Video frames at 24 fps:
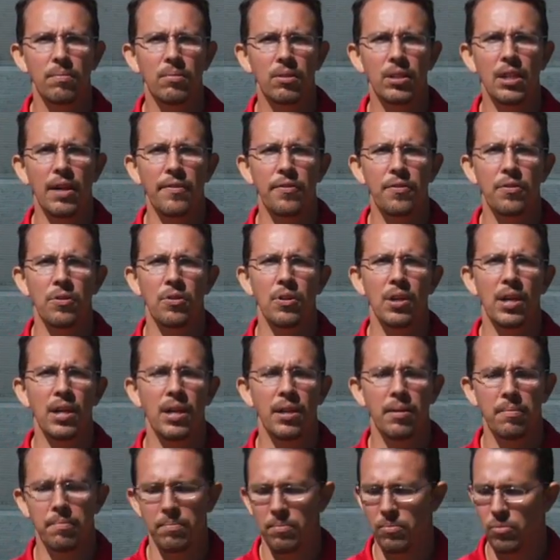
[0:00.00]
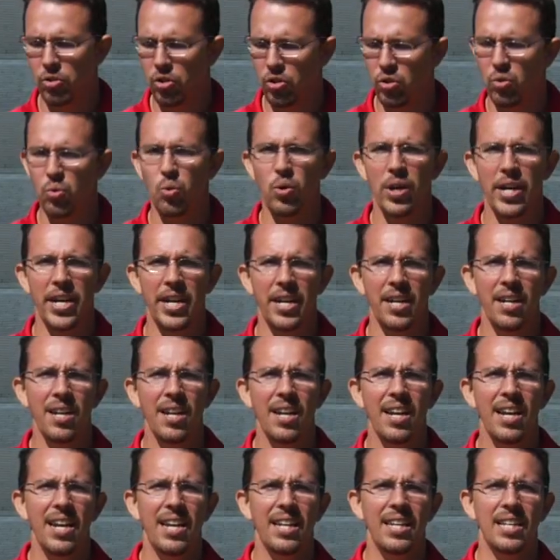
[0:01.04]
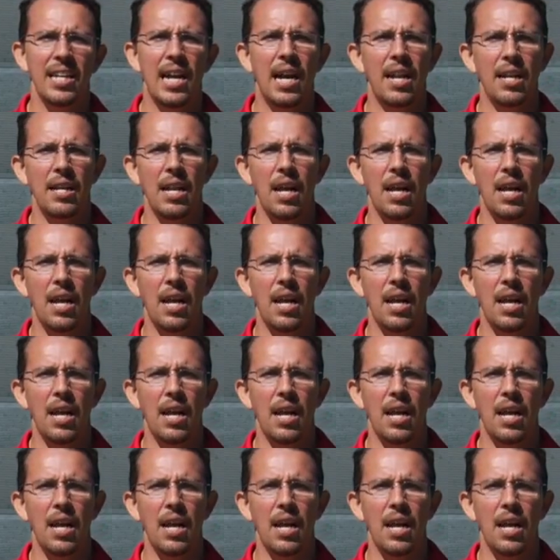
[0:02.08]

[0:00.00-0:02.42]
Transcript: tougher um, string, not,